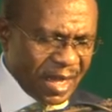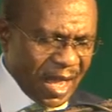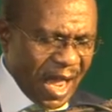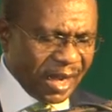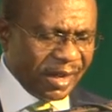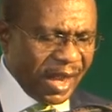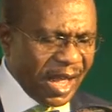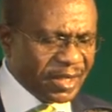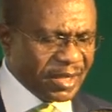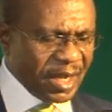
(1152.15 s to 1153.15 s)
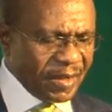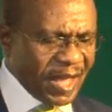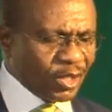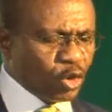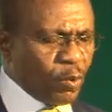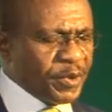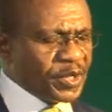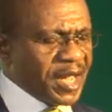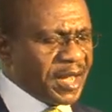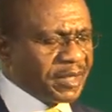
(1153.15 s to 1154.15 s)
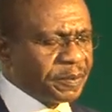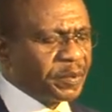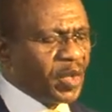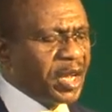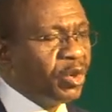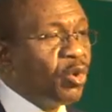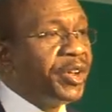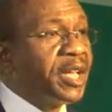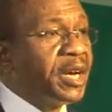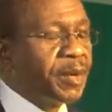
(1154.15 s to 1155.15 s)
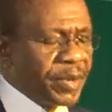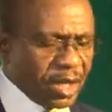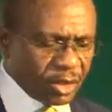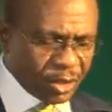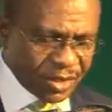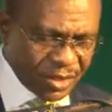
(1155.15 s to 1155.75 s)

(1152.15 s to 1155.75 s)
and less than 2% in low-income countries.